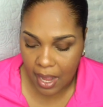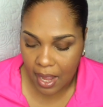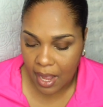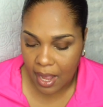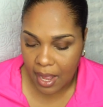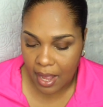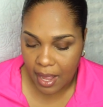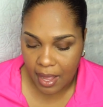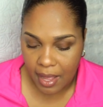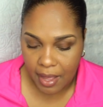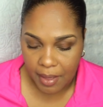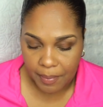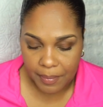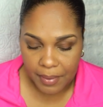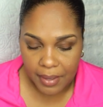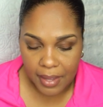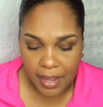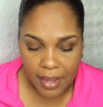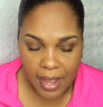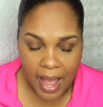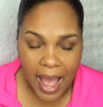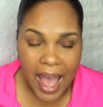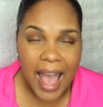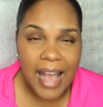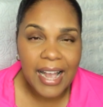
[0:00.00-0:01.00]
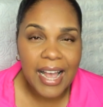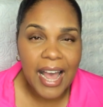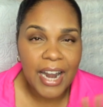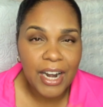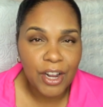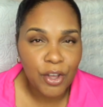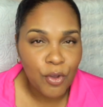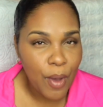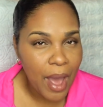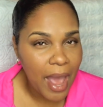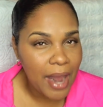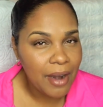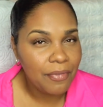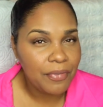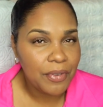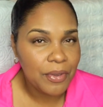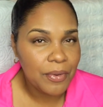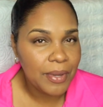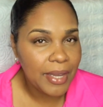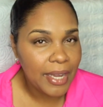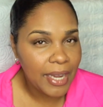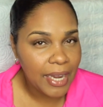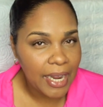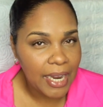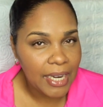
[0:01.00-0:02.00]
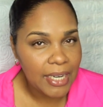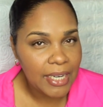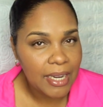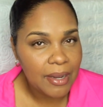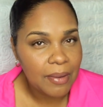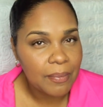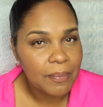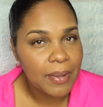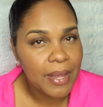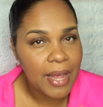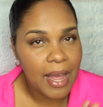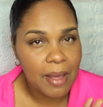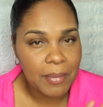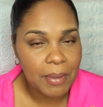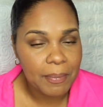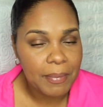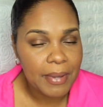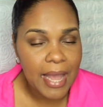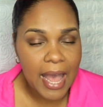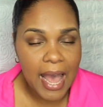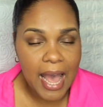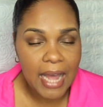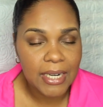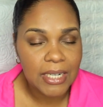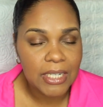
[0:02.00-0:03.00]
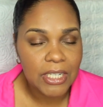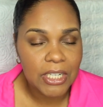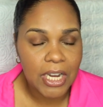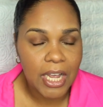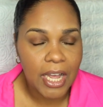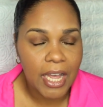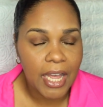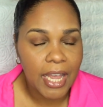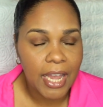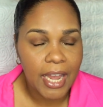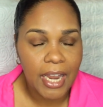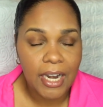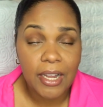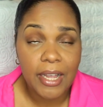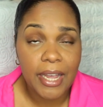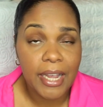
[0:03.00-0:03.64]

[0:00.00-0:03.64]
I got quite a few candy, but I'm gonna be honest, y'all, Halo